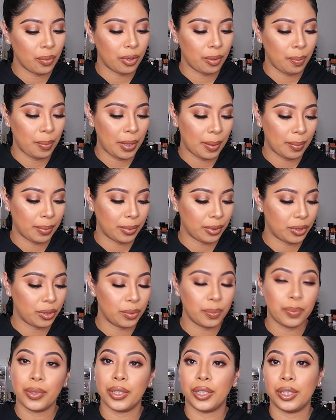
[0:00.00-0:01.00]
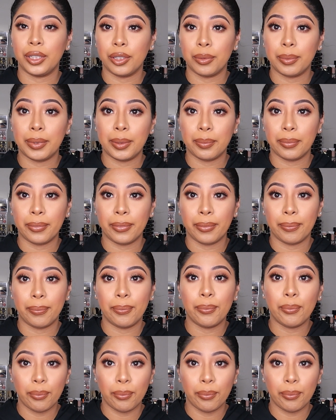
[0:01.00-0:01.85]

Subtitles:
would be able to put a little bit